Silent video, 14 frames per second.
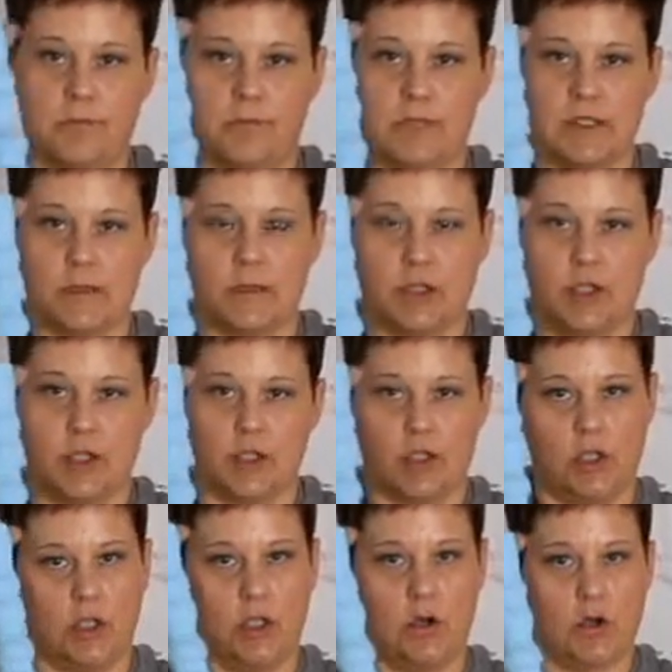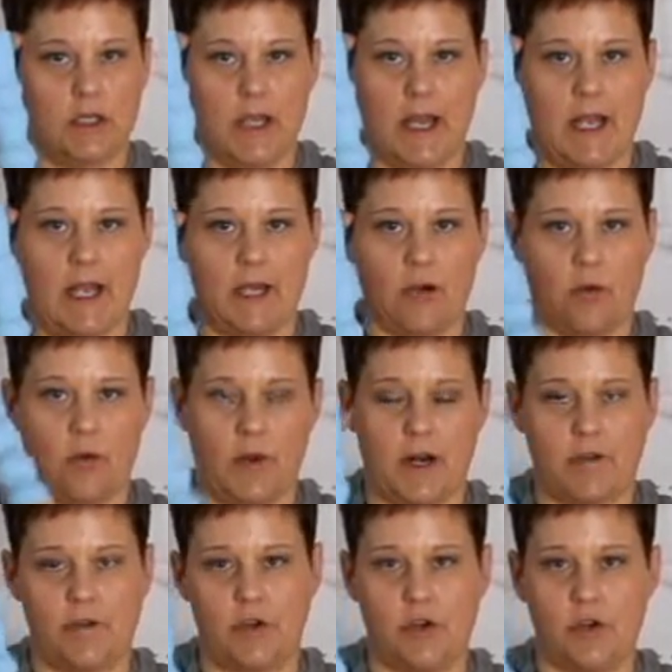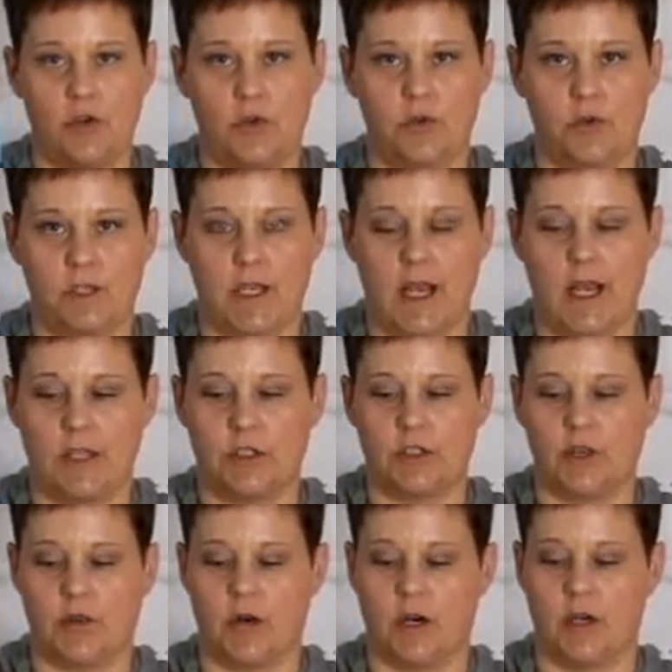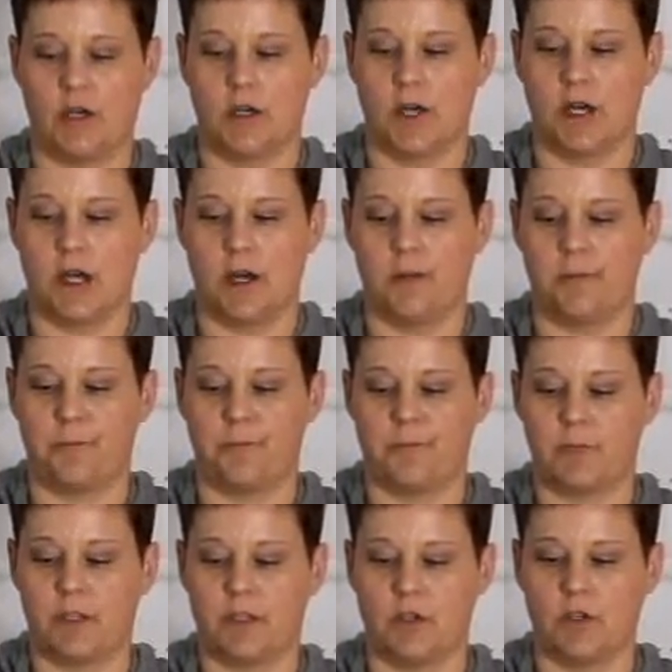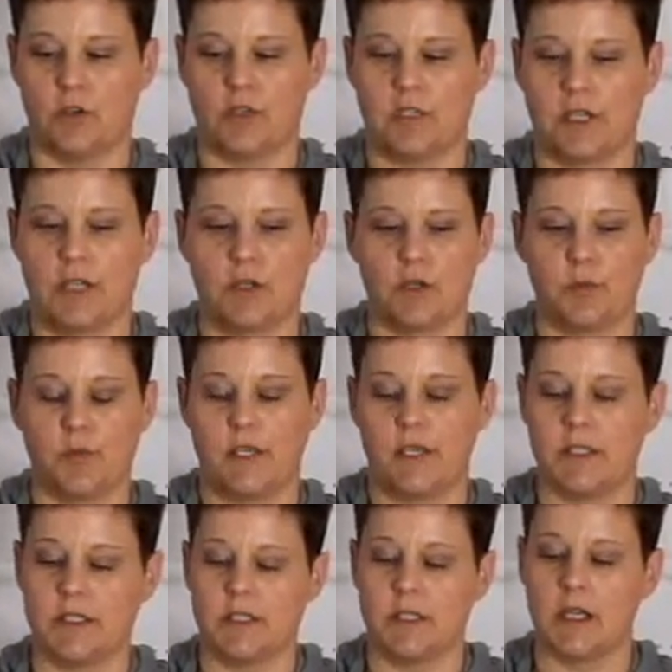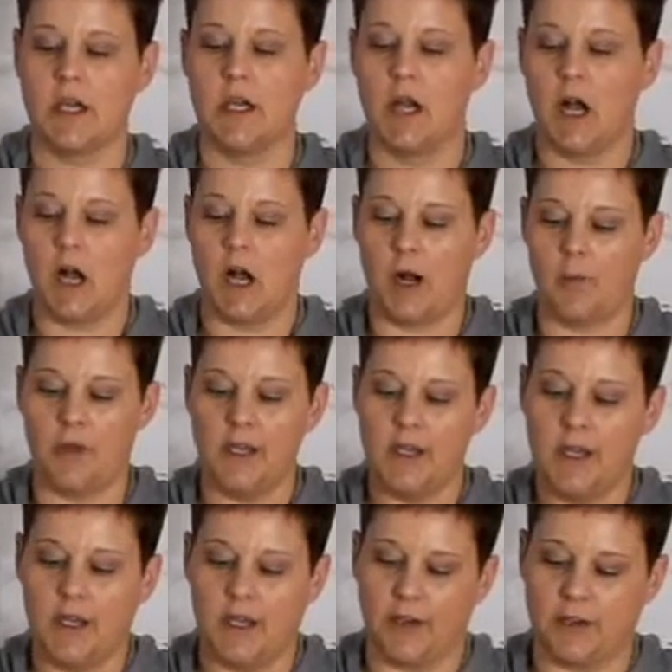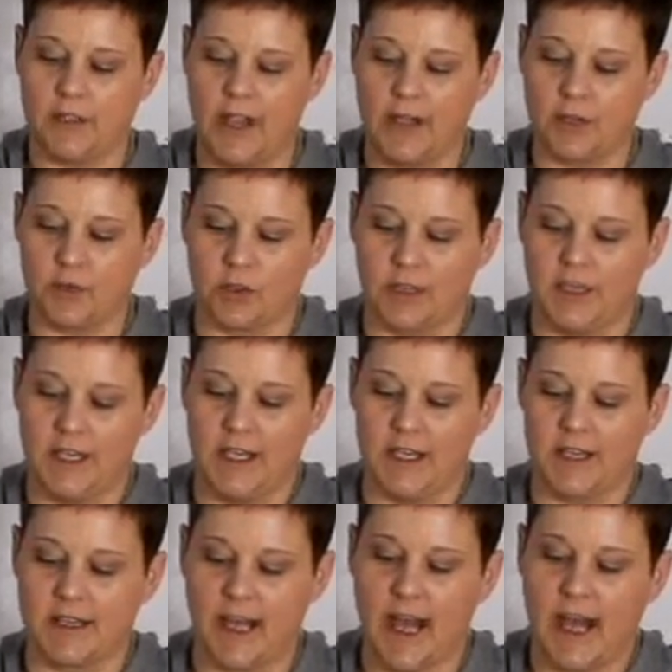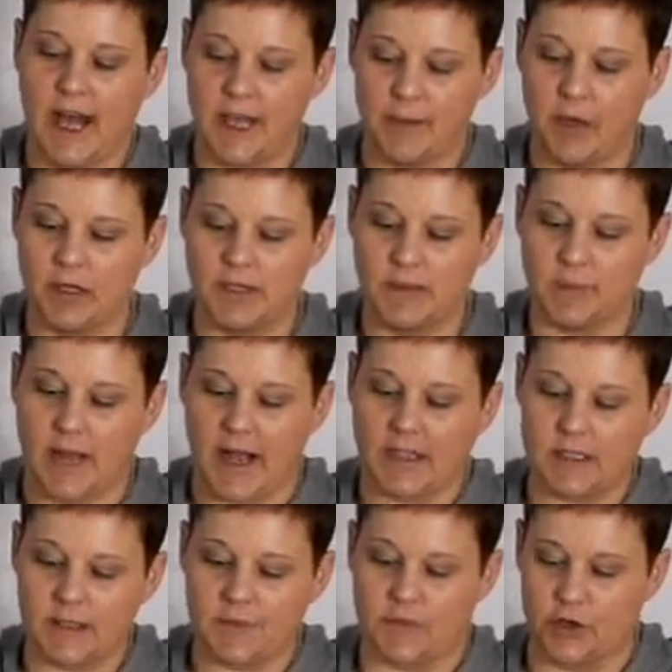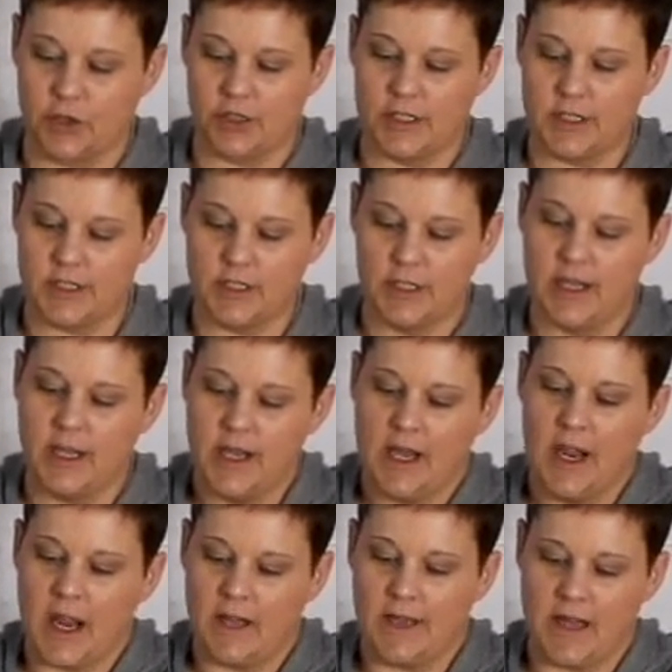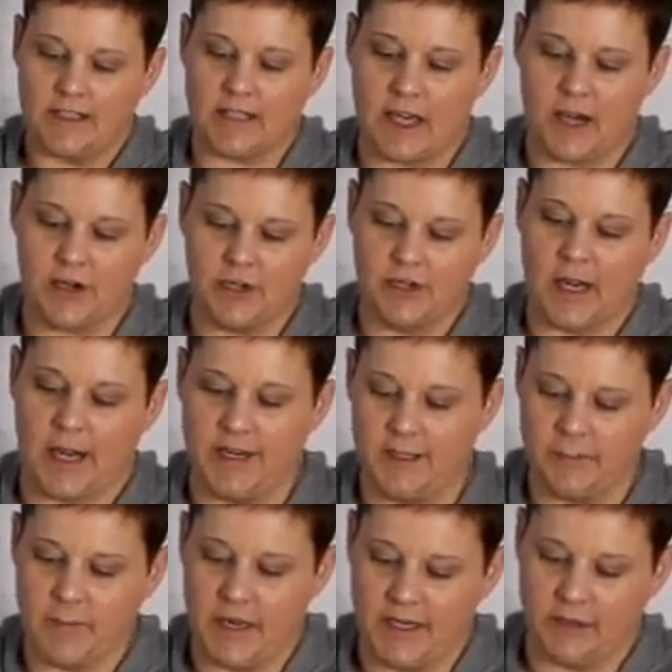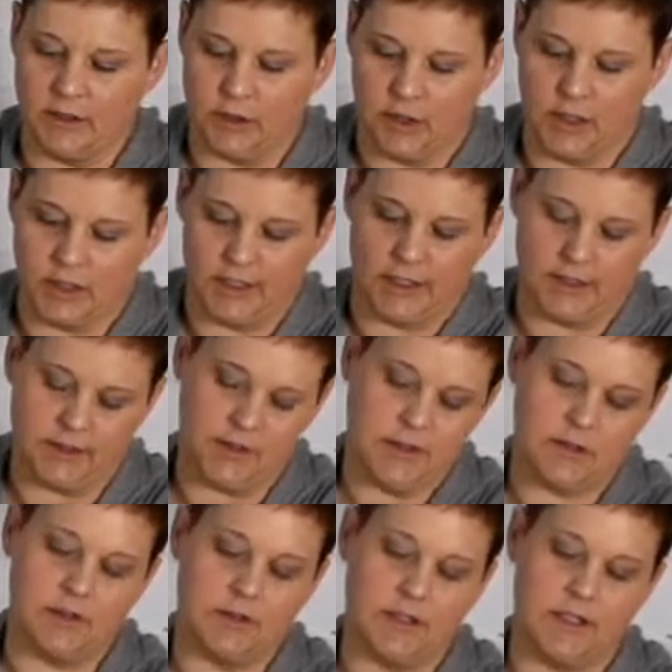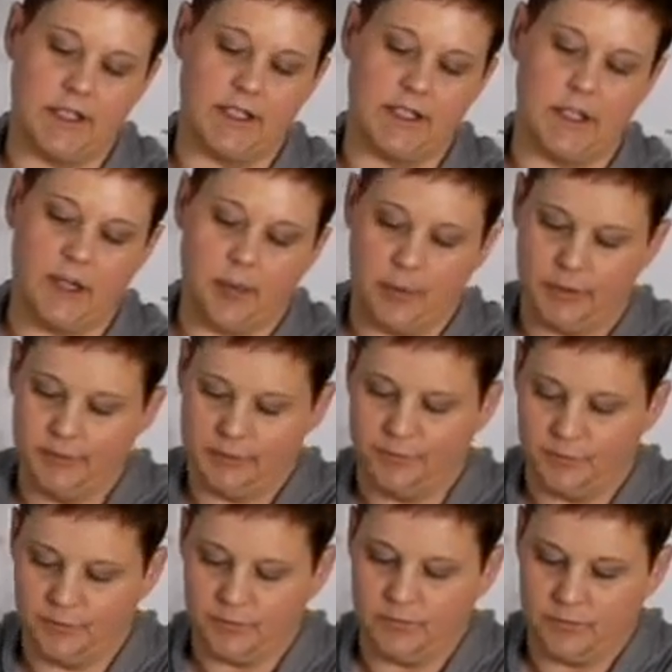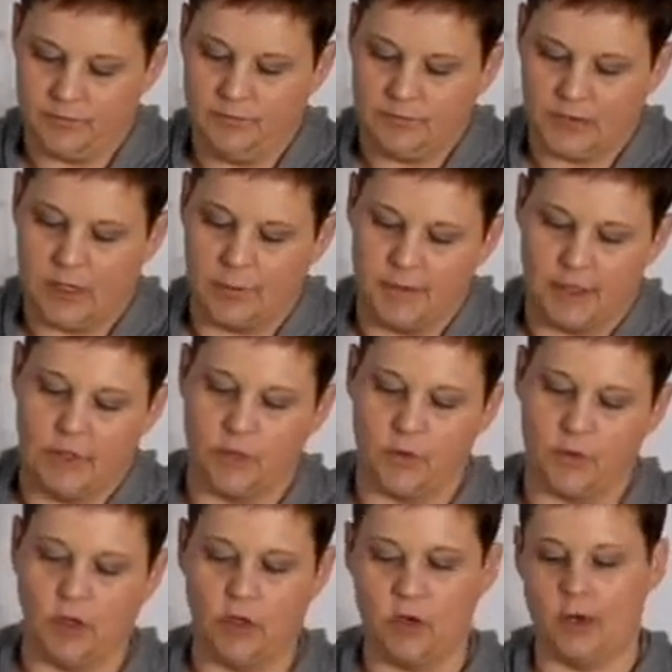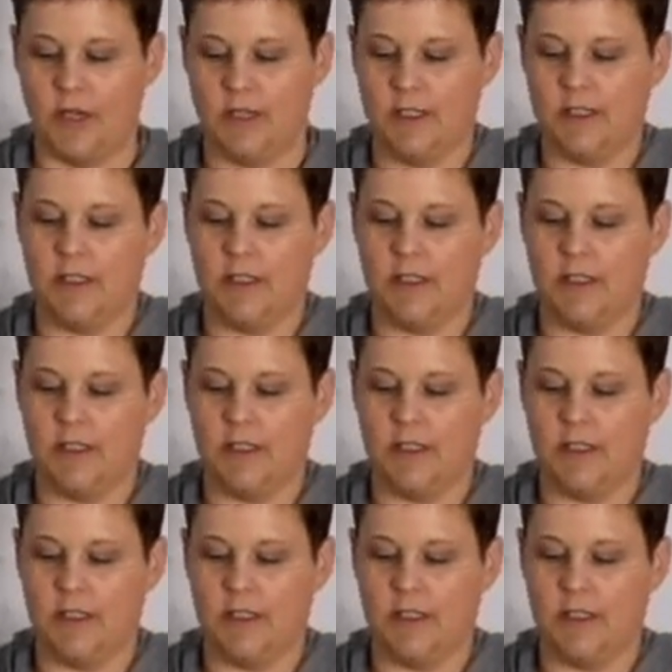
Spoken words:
spindle or leg or whatever you're using as your centerpiece, it'll naturally get the high spots first, and that's how you kind of make it look a little dinged up. I'm going to do it real quick